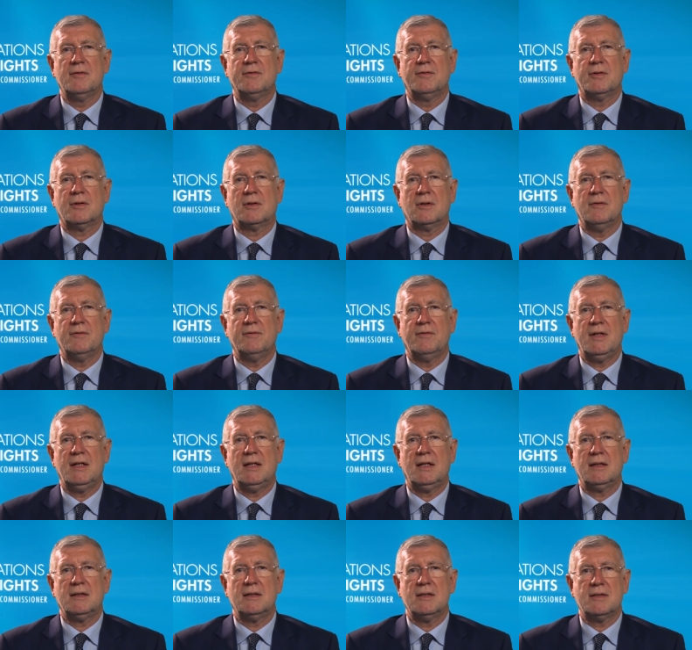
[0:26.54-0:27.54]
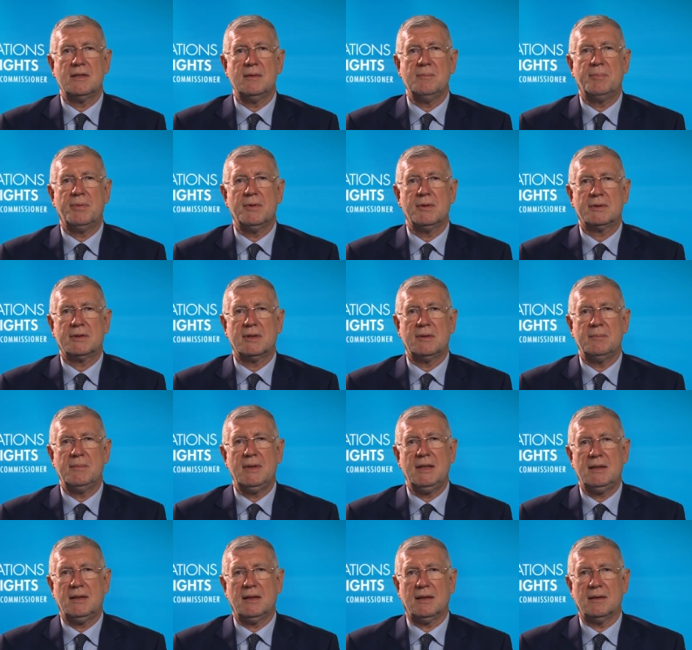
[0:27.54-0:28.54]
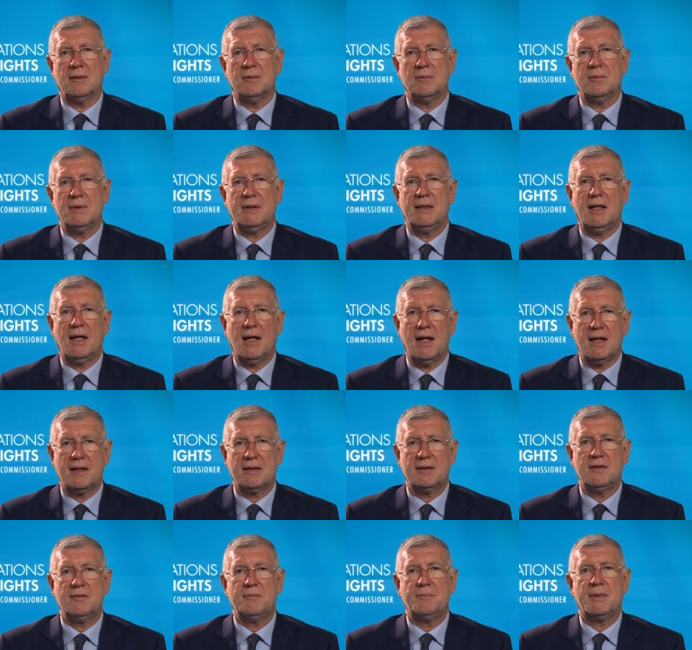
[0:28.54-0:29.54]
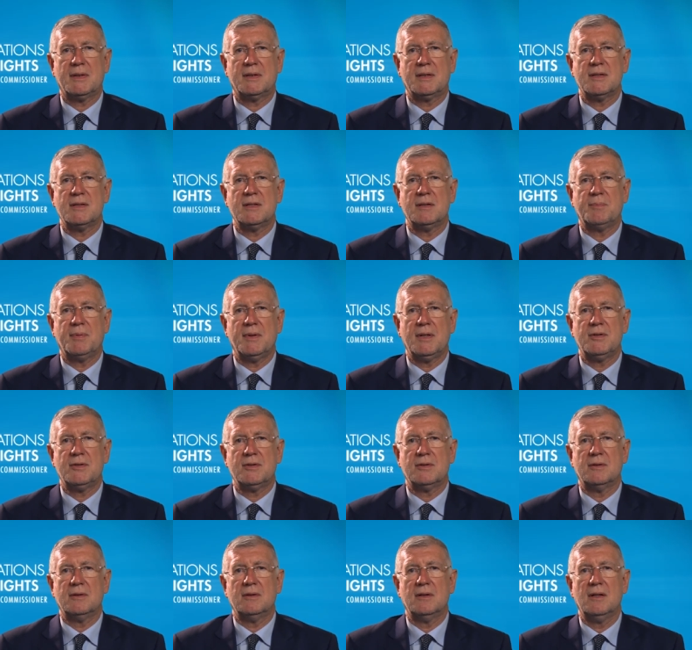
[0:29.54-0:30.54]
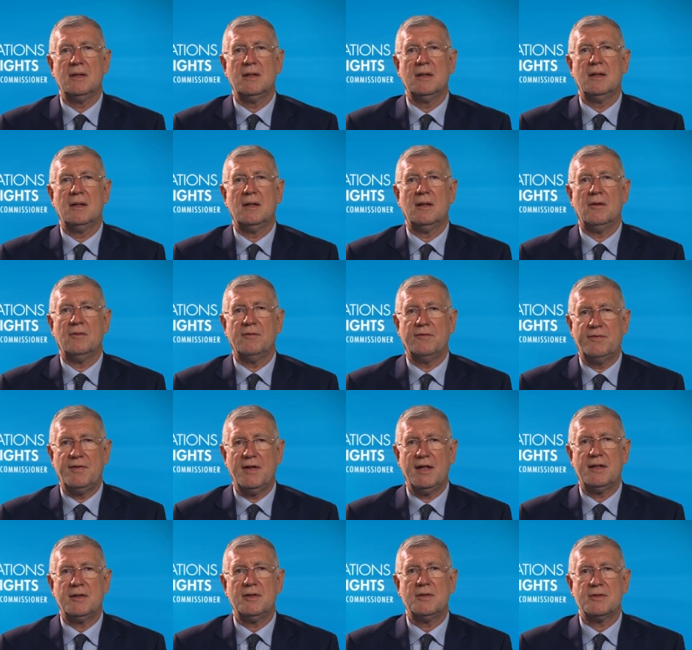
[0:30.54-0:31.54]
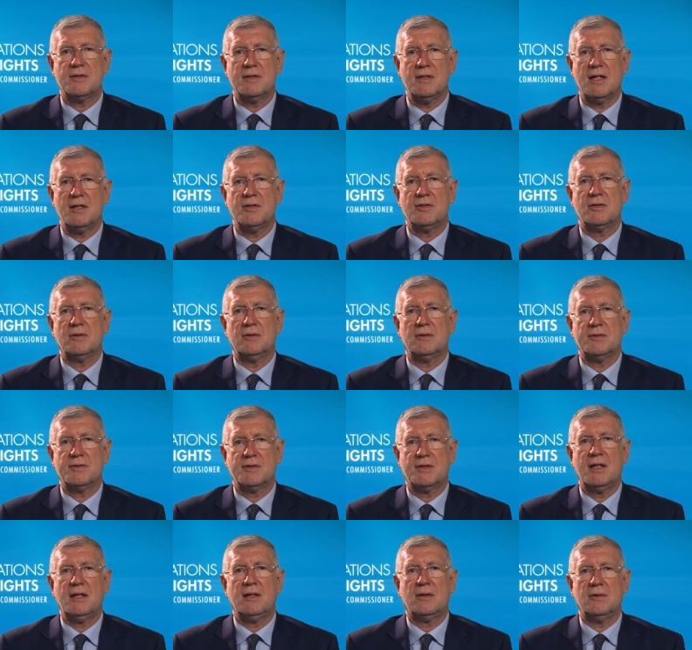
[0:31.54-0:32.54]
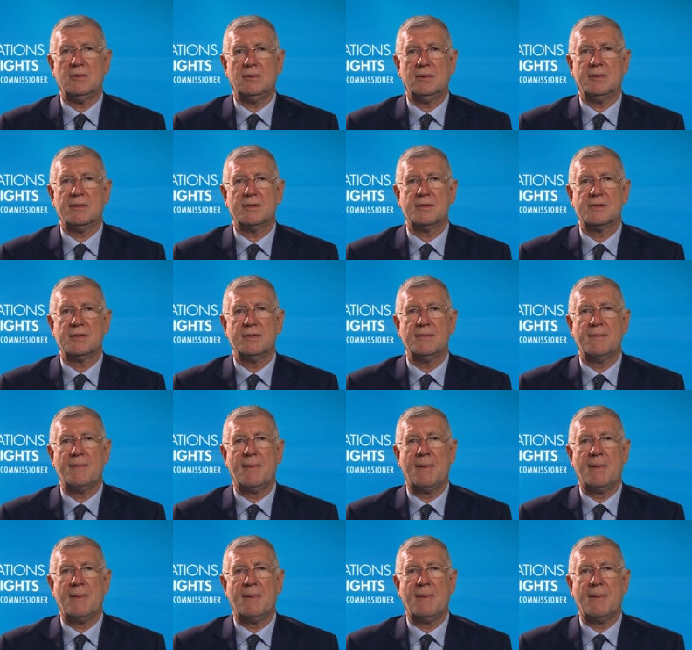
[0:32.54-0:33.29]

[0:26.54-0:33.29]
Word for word: for convening this important meeting with the active participation of various national stakeholders.